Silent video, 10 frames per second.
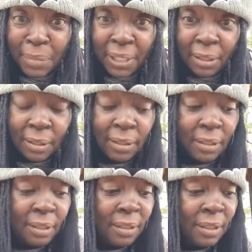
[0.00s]
mean.
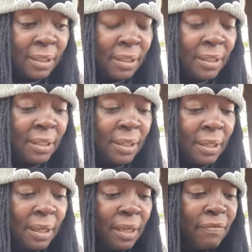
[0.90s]

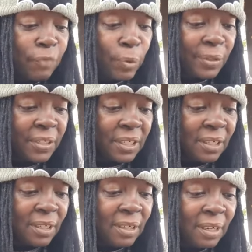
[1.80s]
Unforced,
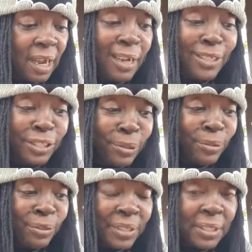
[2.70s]
I
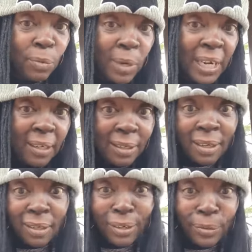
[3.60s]
shoulder this weight
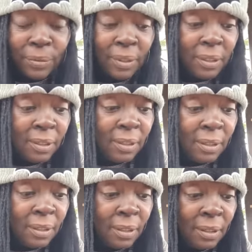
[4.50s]
alone.
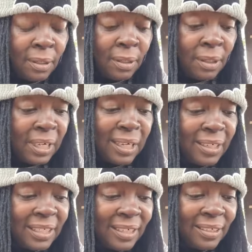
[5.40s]

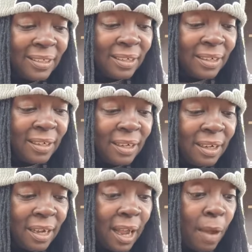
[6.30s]
Unattended,
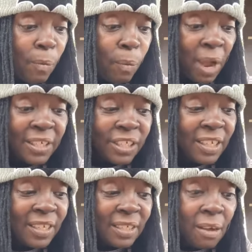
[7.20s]
I watch
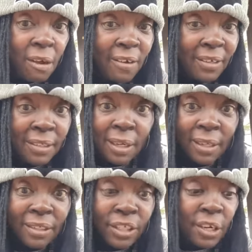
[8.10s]
these gardens
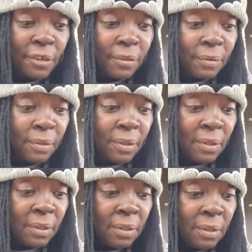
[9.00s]
unshone.
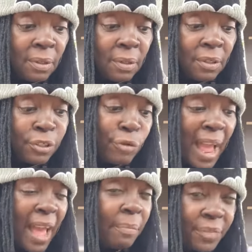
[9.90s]

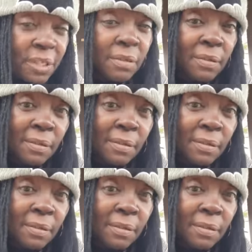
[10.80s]
Strapped,